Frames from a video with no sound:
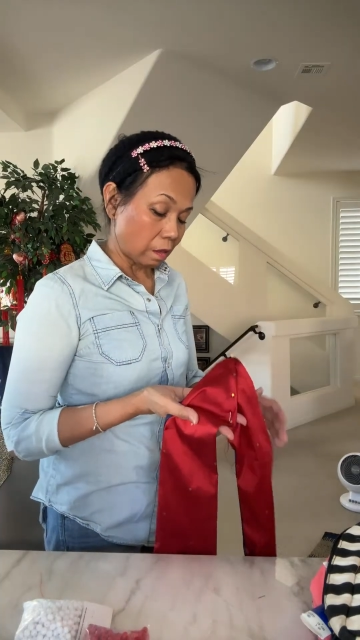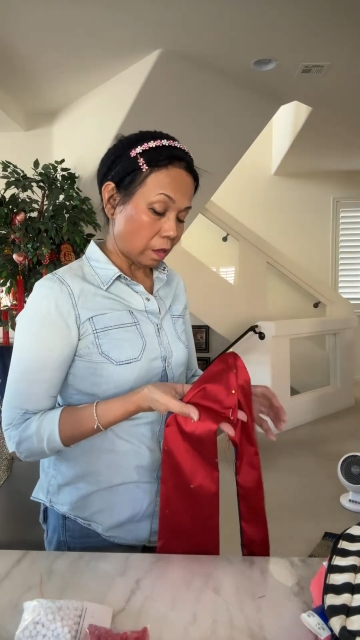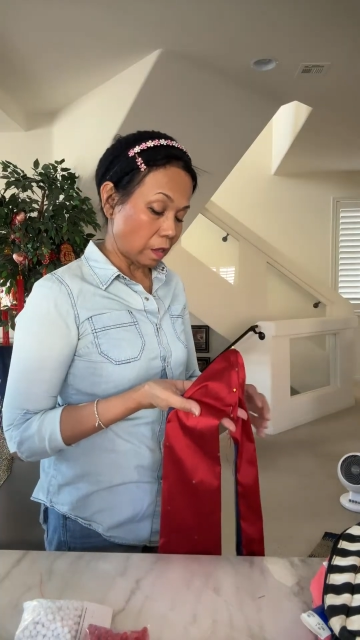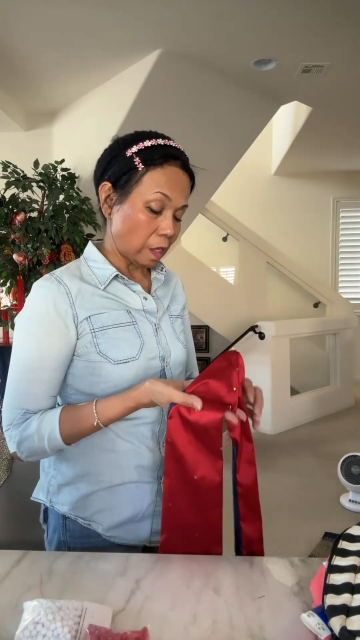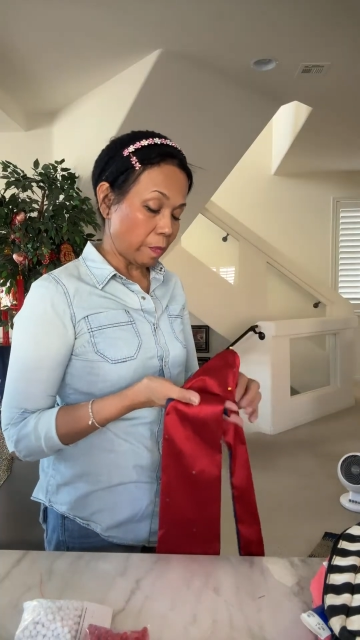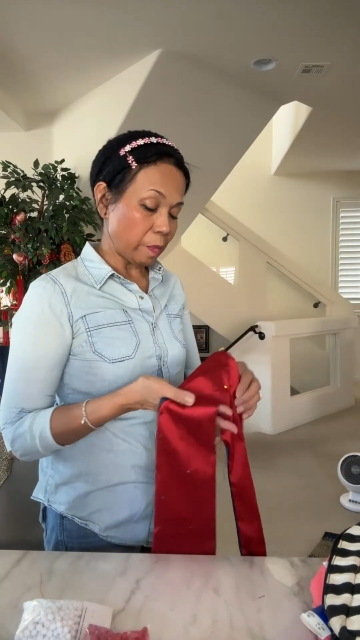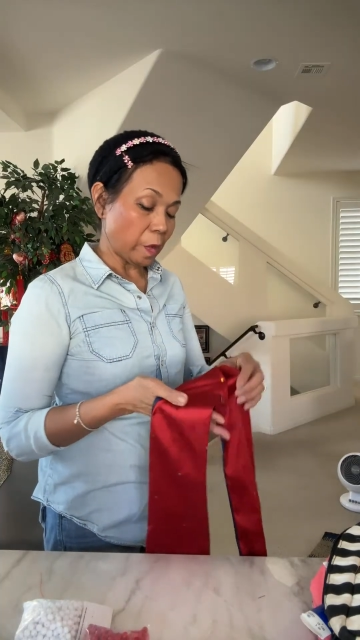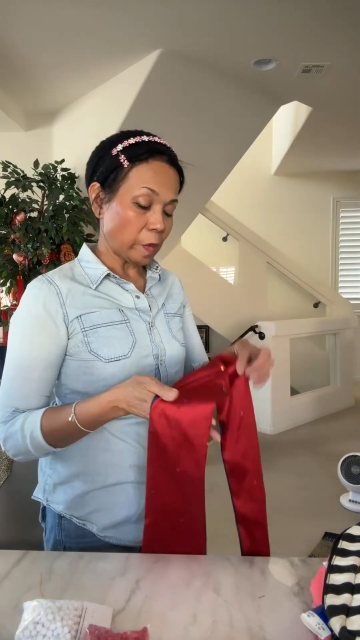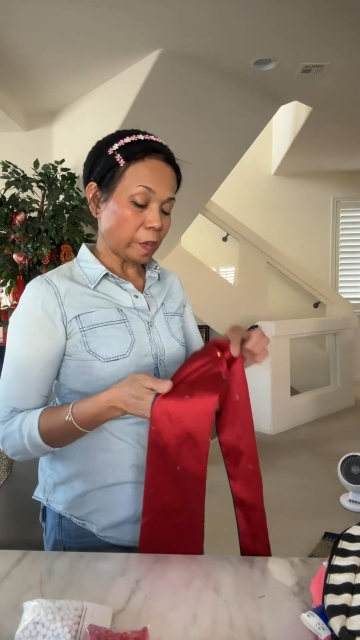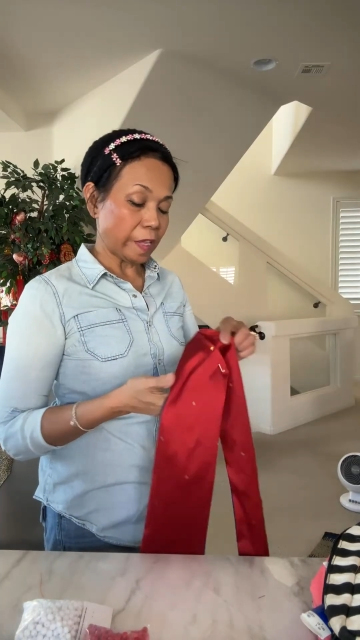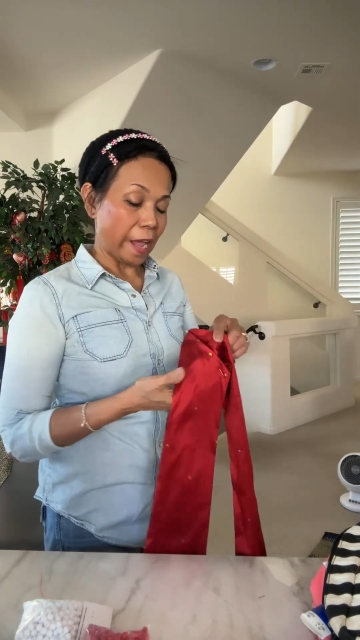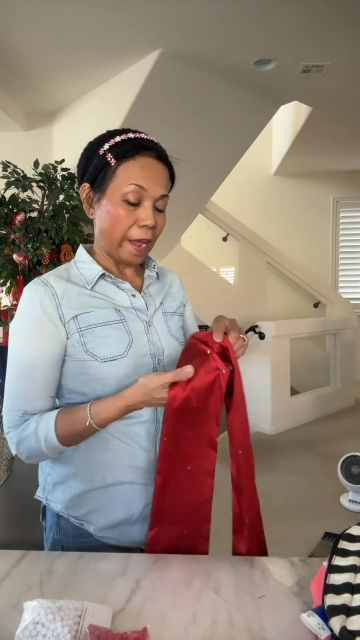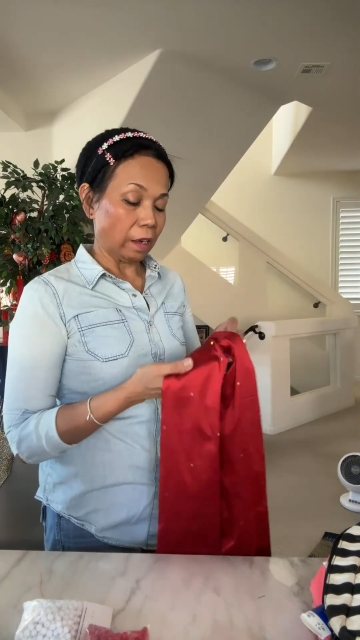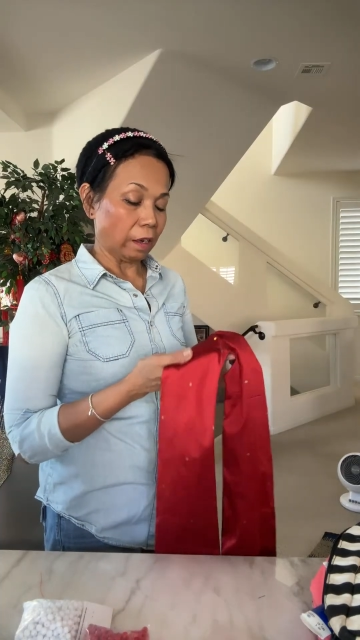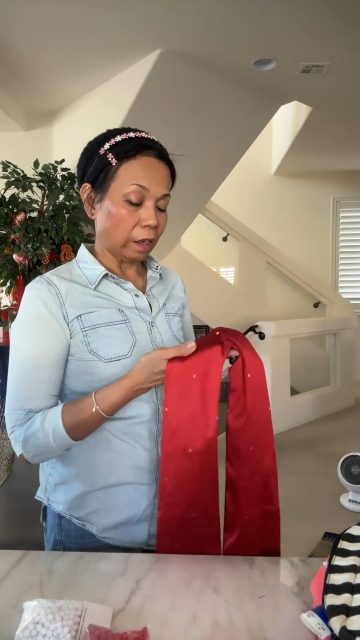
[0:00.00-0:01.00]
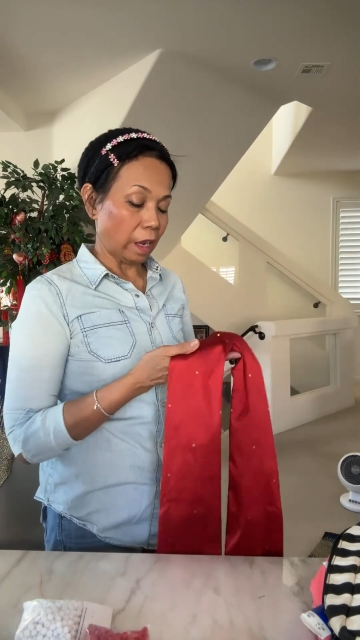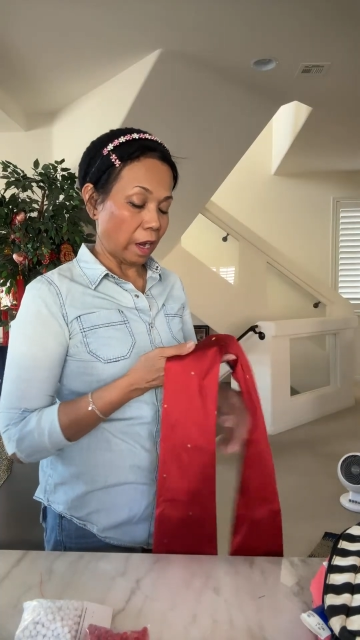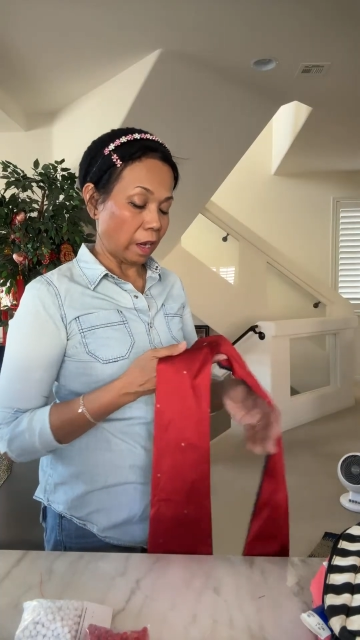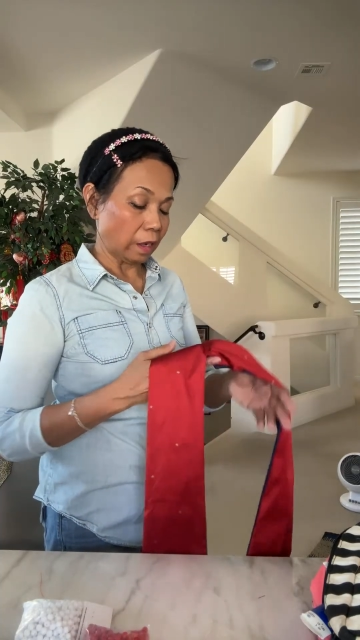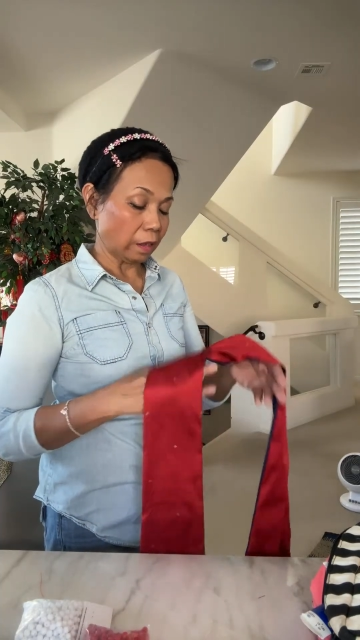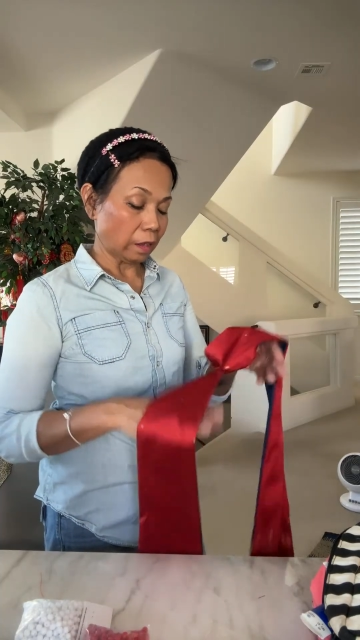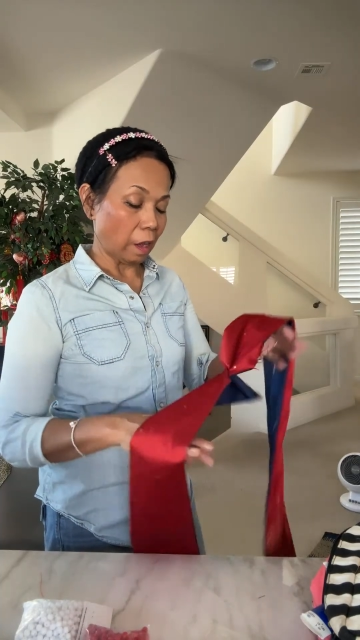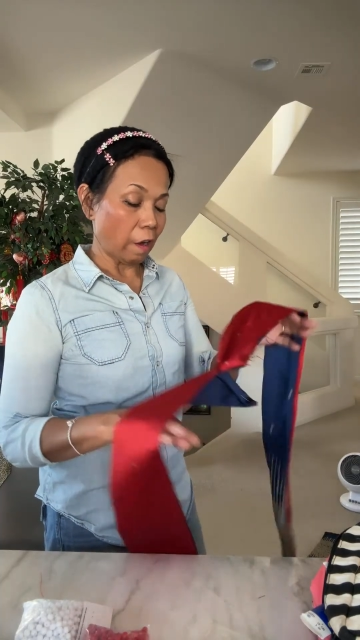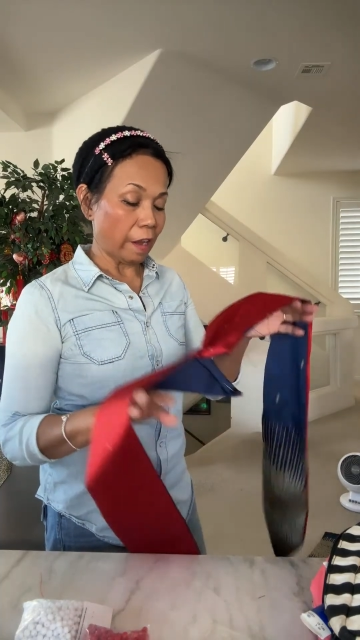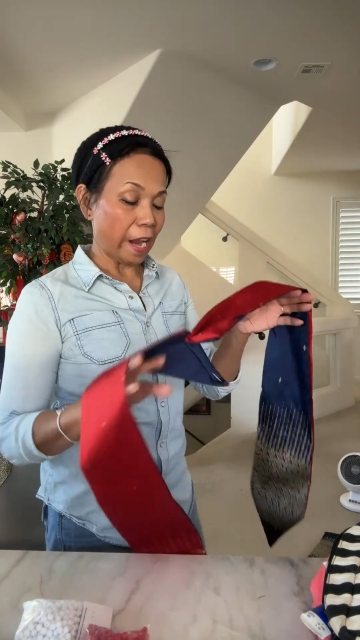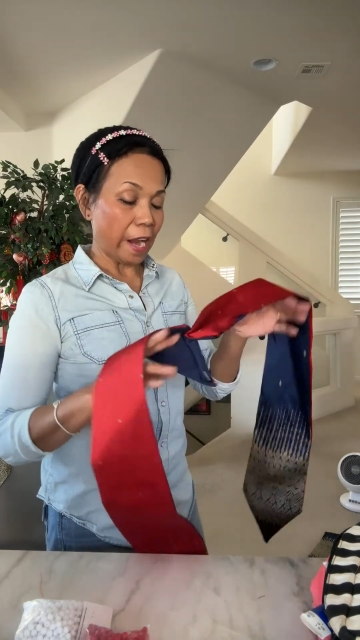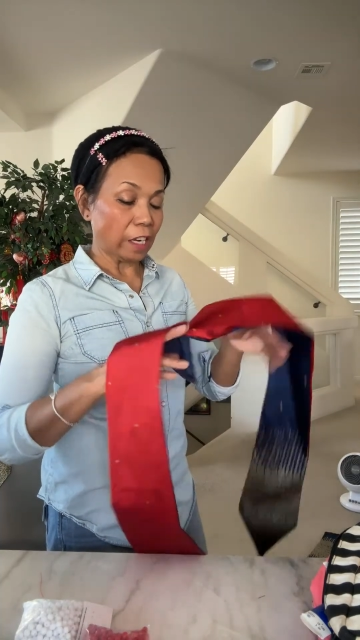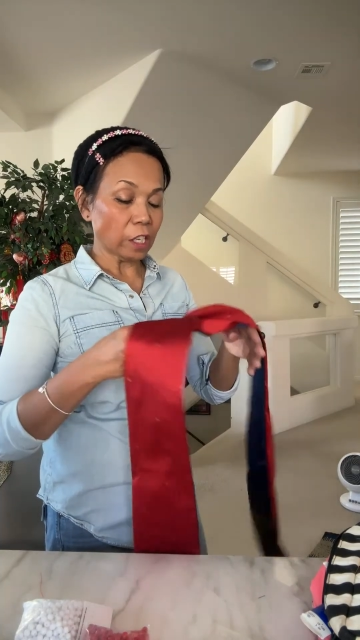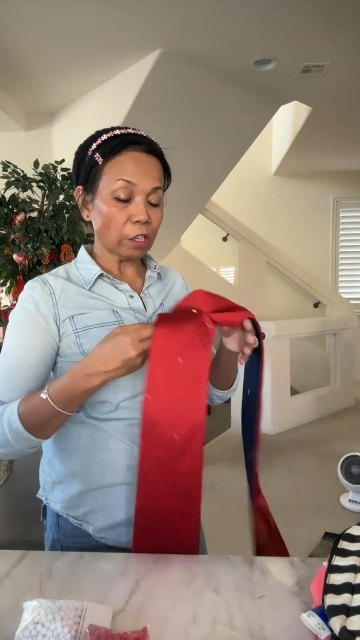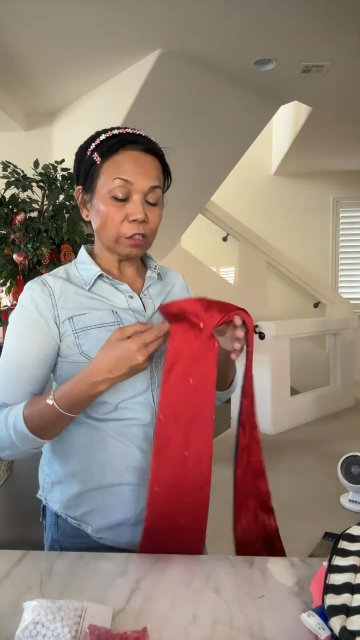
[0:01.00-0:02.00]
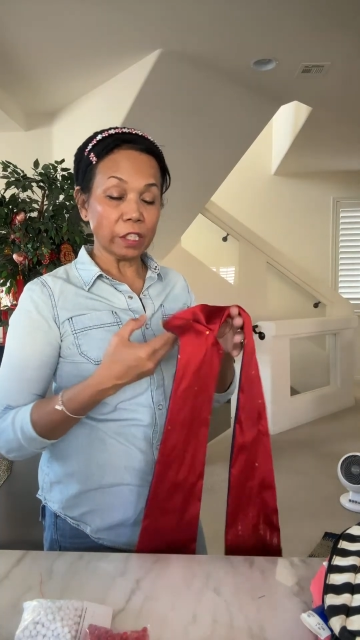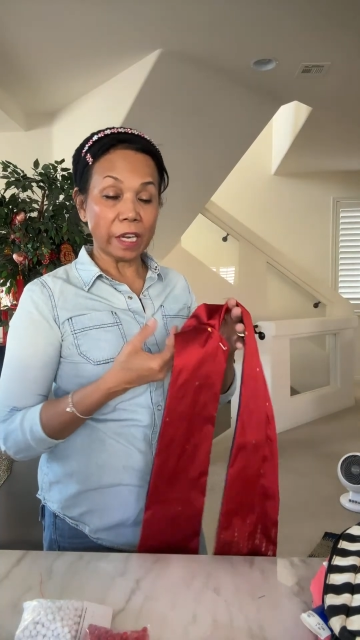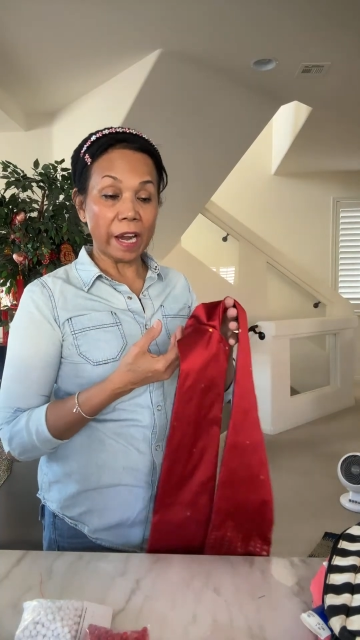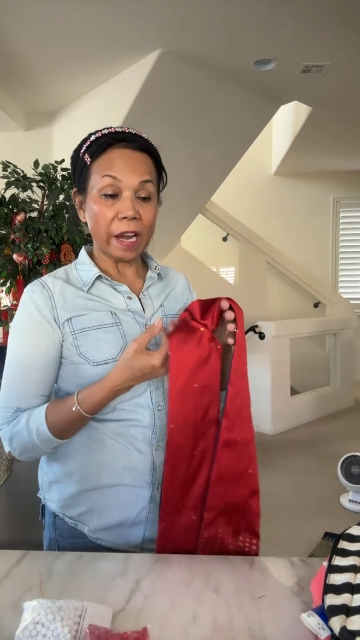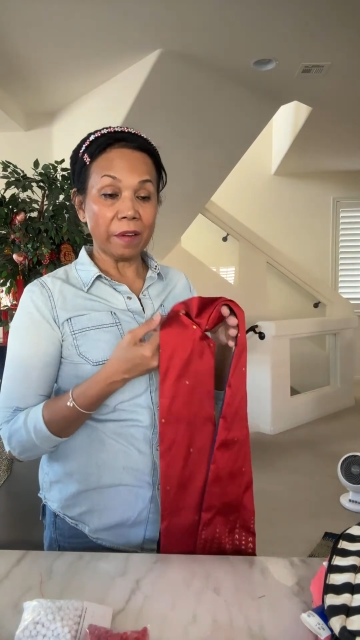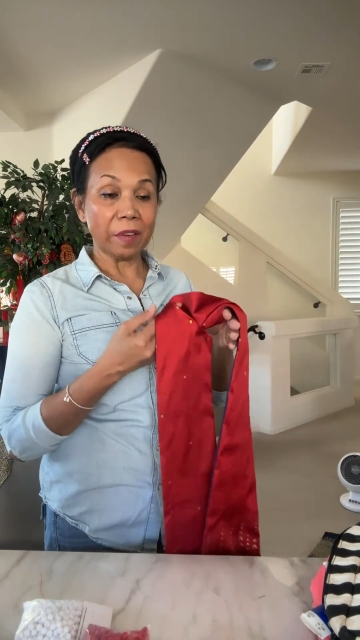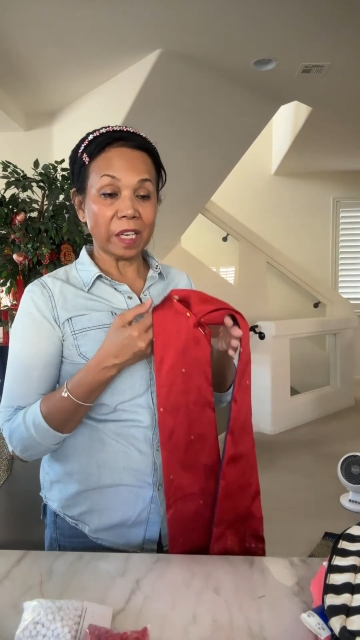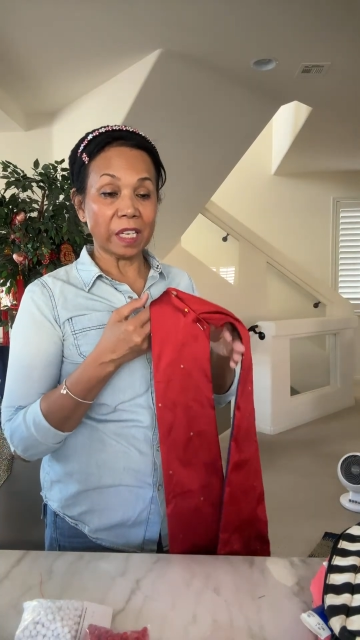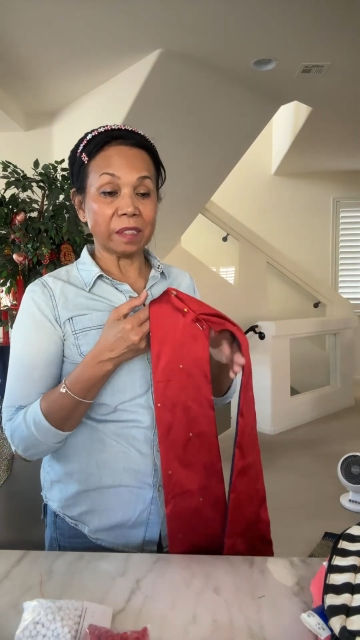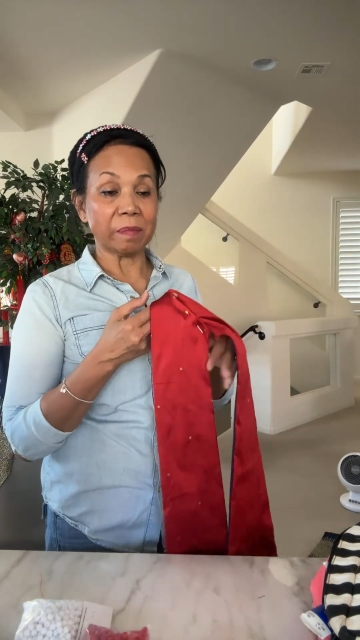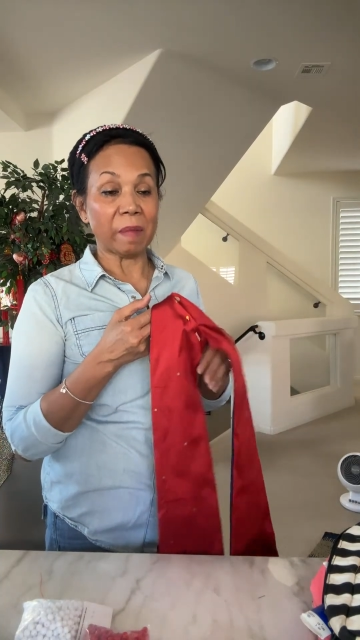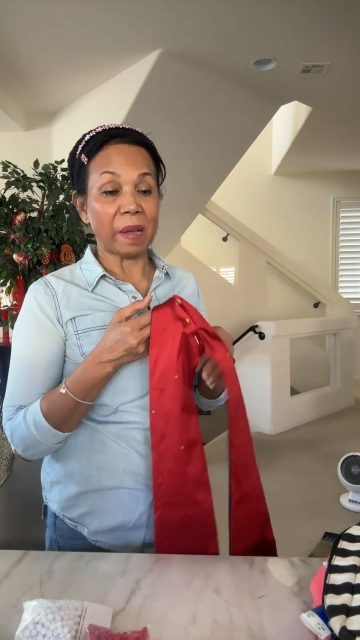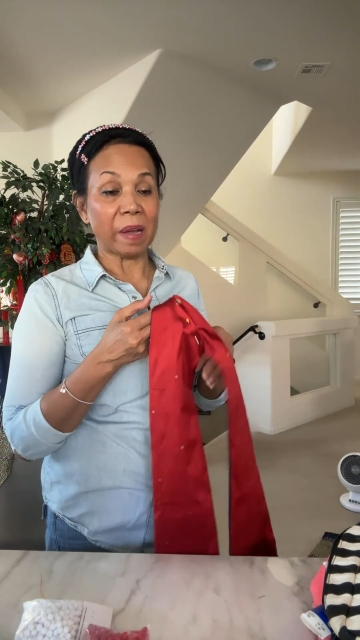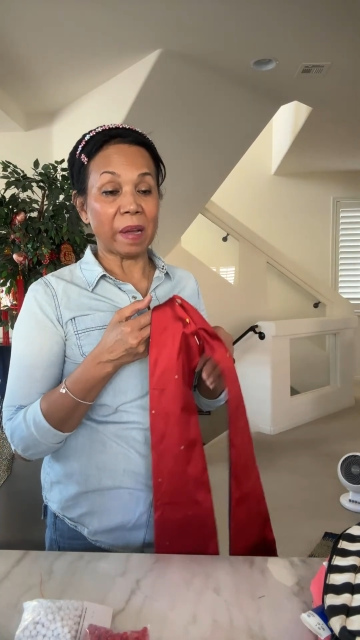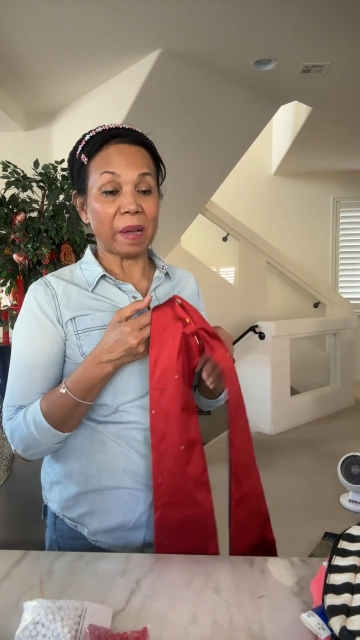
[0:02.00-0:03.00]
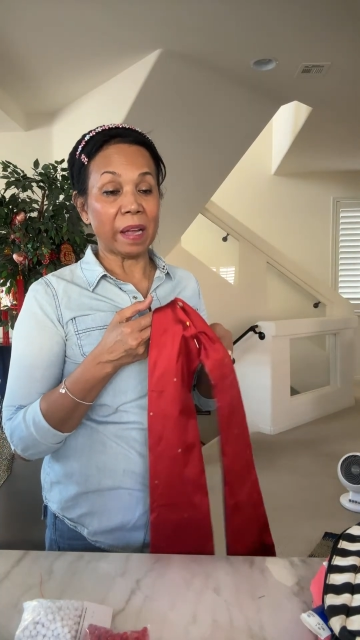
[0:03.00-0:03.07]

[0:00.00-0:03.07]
simple as that, okay? All hand sew today because my